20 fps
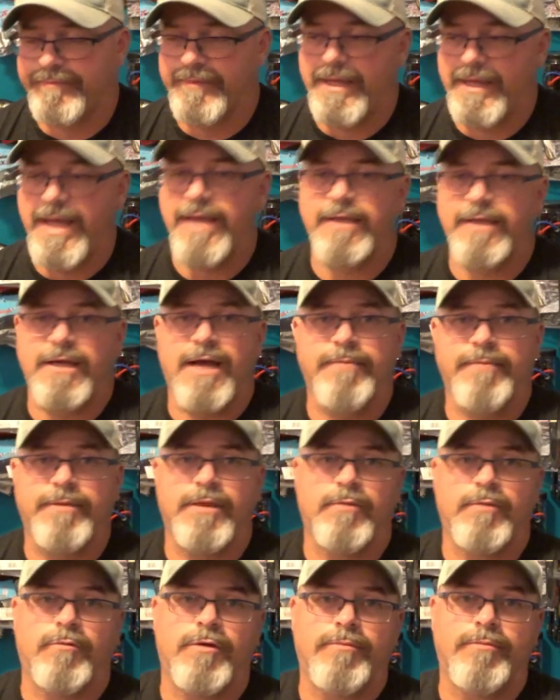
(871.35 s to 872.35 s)
that got me
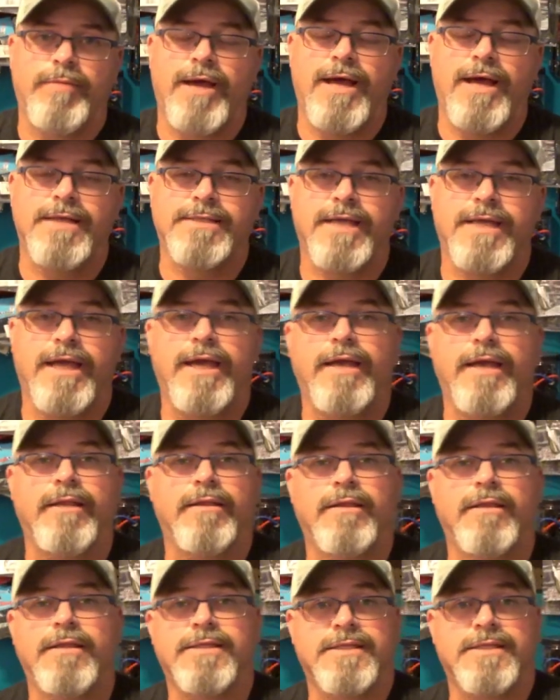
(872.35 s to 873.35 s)
the 1 bass and
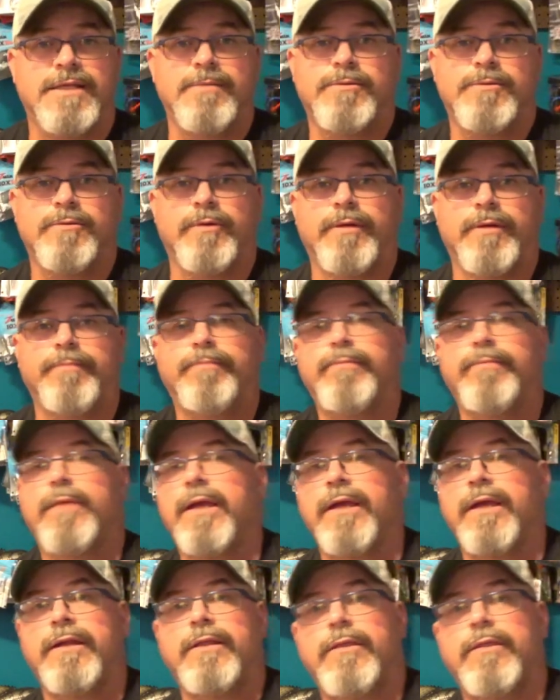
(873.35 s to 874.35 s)
the Slim Swim
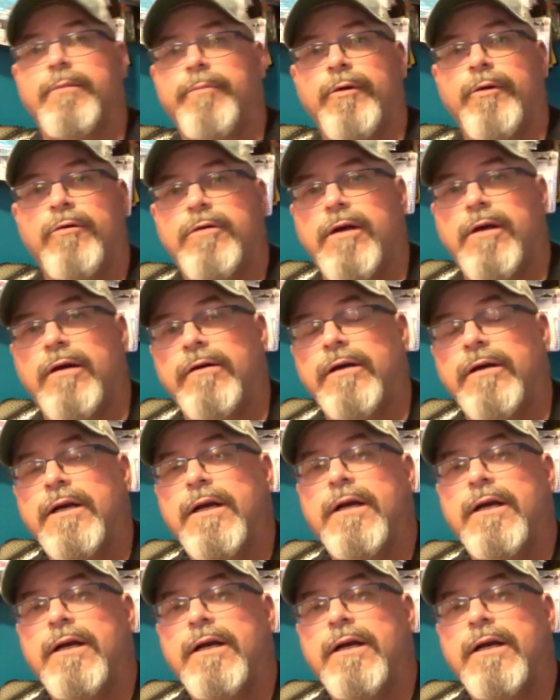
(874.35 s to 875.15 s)
in the pearl color.